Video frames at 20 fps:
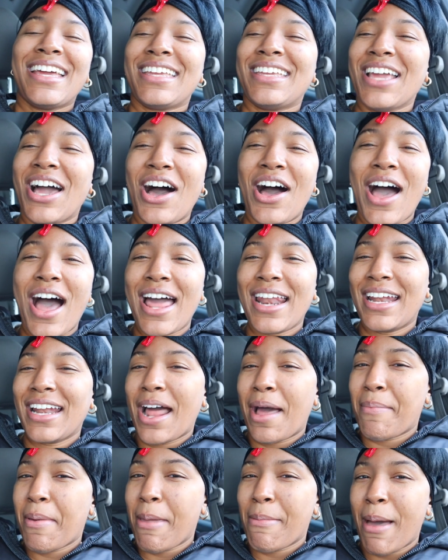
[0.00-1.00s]
Y'all, I did
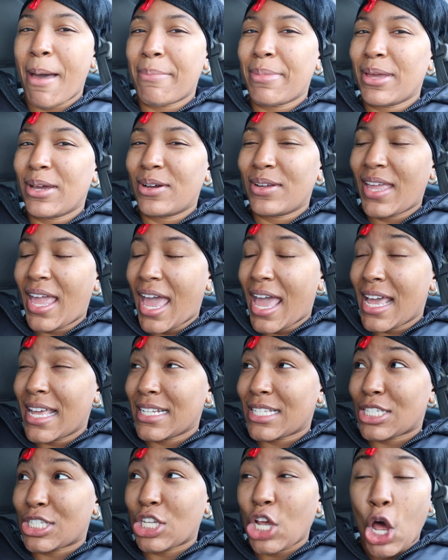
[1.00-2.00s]
not pay my bill yet,
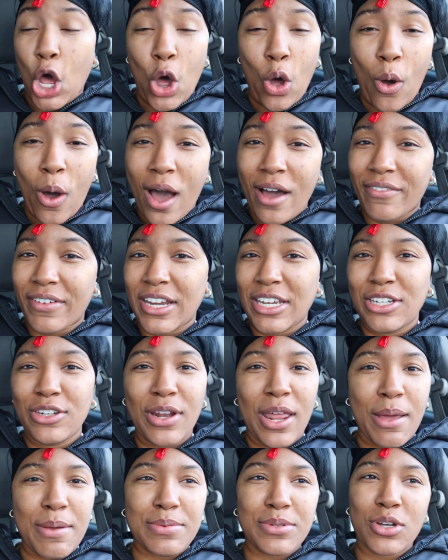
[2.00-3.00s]
so I already knew
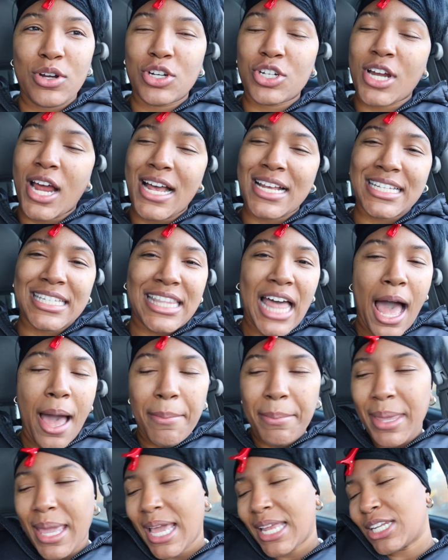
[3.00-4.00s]
they was gonna try to stop
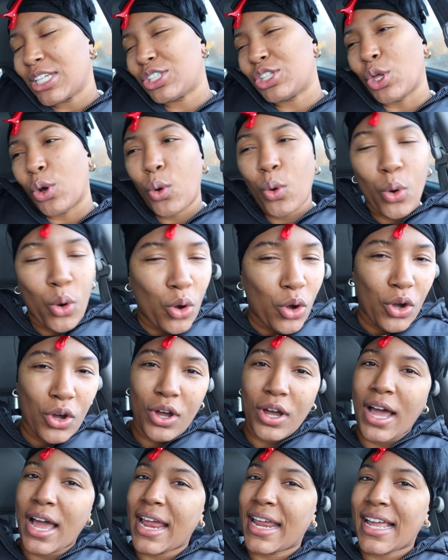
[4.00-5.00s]
me at the door.
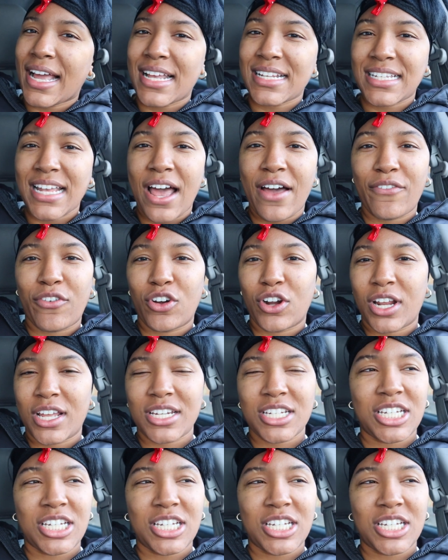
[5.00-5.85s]
I ain't got time for that